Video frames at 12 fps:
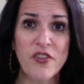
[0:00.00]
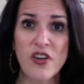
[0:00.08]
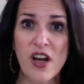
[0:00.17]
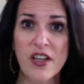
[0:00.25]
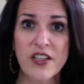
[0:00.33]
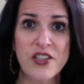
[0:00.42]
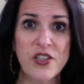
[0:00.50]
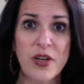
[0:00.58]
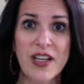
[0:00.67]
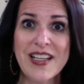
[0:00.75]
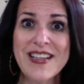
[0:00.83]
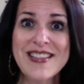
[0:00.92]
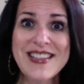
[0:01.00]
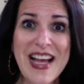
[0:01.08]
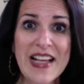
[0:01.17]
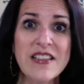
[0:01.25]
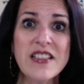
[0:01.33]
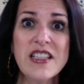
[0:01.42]
if you're not going to do it because
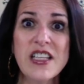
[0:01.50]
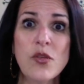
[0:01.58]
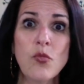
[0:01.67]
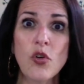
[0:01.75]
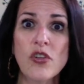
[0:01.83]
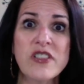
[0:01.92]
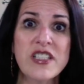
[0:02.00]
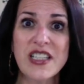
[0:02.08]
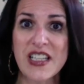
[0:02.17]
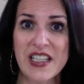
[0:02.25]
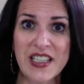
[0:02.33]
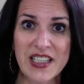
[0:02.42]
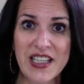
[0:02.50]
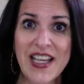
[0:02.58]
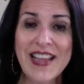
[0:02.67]
that's the worst thing.